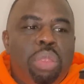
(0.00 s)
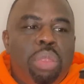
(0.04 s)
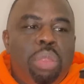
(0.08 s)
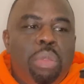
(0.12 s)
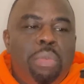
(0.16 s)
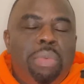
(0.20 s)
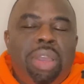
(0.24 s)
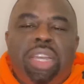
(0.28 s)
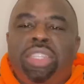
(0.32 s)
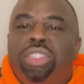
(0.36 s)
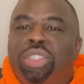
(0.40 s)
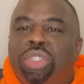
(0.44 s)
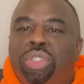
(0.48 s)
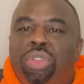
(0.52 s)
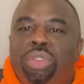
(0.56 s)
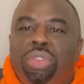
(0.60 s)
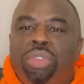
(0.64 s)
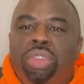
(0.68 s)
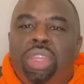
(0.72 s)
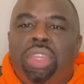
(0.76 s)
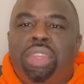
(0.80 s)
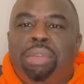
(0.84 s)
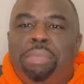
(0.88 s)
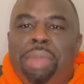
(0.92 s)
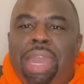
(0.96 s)
the
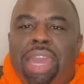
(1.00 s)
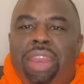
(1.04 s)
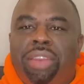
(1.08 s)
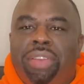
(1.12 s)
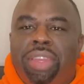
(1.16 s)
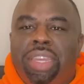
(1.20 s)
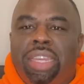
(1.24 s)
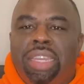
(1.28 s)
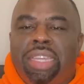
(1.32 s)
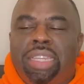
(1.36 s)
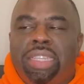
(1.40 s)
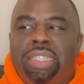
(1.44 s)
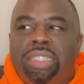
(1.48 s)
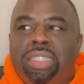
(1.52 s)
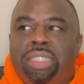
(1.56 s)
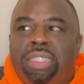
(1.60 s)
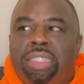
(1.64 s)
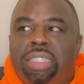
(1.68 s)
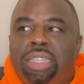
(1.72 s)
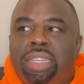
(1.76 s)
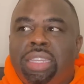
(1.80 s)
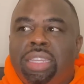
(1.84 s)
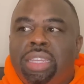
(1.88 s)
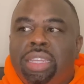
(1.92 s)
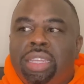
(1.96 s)
truth of the matter is,
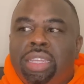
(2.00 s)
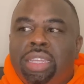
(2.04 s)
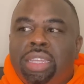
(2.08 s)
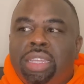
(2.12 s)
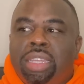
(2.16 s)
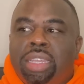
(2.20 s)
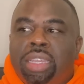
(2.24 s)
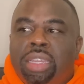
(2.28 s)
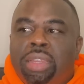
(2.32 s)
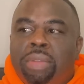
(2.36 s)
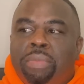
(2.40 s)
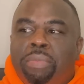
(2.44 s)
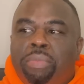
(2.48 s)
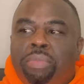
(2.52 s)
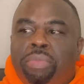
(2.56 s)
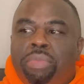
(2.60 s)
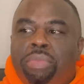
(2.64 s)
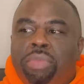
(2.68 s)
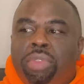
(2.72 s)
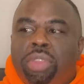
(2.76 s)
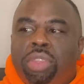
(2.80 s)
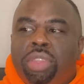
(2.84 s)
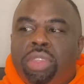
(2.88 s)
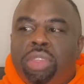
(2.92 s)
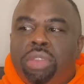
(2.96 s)

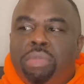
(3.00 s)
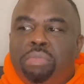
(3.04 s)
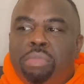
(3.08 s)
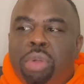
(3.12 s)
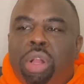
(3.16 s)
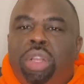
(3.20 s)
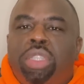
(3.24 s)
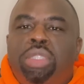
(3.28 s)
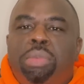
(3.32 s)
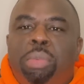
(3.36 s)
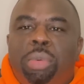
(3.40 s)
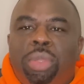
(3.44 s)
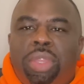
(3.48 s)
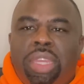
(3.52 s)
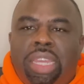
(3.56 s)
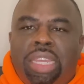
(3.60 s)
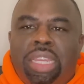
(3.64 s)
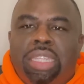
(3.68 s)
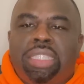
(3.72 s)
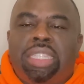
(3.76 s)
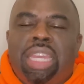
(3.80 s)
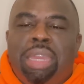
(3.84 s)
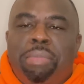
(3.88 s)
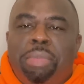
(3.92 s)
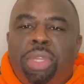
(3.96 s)
multiple
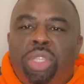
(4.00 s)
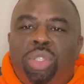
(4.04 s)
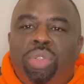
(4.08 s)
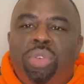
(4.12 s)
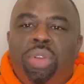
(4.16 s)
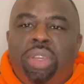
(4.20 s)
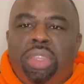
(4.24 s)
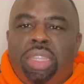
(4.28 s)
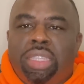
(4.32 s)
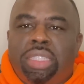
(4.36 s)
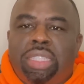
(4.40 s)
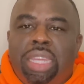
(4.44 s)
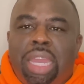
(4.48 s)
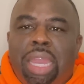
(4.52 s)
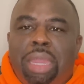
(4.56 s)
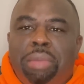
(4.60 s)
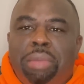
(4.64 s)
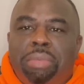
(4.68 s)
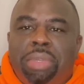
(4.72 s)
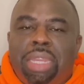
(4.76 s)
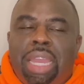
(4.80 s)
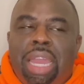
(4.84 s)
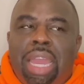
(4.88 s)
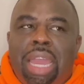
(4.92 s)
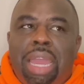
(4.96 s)
things can be true at the
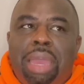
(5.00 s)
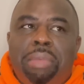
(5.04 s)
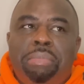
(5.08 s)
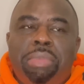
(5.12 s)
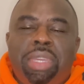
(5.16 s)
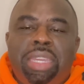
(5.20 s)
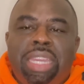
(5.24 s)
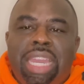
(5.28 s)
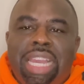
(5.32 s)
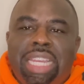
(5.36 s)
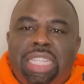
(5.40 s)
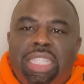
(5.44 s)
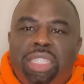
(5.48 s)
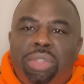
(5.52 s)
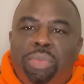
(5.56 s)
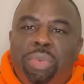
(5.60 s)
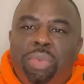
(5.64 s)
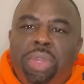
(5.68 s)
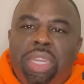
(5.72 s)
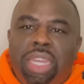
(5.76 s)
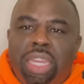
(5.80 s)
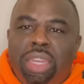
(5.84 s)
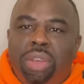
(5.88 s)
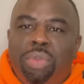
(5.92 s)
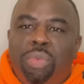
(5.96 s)
same time. Yes,
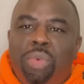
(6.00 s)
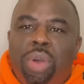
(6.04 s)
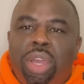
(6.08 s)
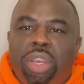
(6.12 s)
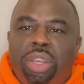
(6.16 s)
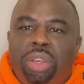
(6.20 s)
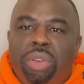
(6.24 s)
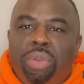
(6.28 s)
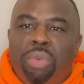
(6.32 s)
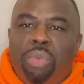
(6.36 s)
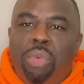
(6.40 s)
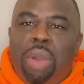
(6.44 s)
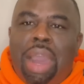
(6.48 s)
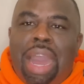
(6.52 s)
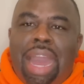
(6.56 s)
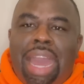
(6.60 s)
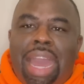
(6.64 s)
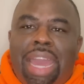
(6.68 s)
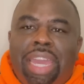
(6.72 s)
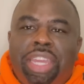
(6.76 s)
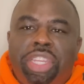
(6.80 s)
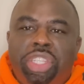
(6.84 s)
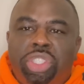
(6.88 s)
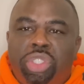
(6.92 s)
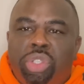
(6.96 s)
we can wonder
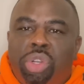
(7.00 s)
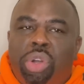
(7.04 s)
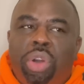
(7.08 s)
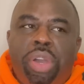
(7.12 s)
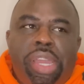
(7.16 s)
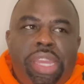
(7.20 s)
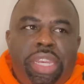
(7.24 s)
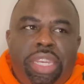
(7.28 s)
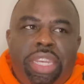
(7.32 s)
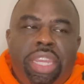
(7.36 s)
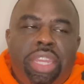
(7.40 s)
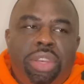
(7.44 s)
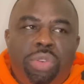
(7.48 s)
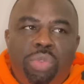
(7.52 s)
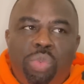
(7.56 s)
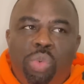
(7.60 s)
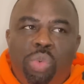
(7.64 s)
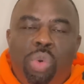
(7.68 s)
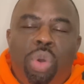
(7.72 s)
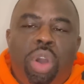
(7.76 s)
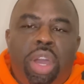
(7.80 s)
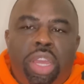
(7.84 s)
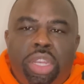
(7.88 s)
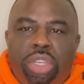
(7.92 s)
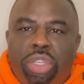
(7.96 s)
why Joy didn't
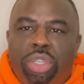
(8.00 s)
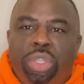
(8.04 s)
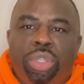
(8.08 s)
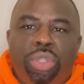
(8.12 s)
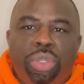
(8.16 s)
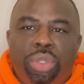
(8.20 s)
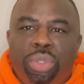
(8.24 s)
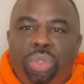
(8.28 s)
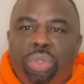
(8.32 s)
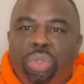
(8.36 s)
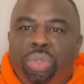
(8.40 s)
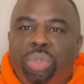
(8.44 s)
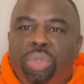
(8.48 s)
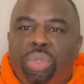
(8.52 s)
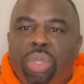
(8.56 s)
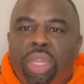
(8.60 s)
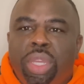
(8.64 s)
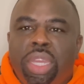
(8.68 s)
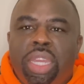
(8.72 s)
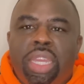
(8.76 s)
want to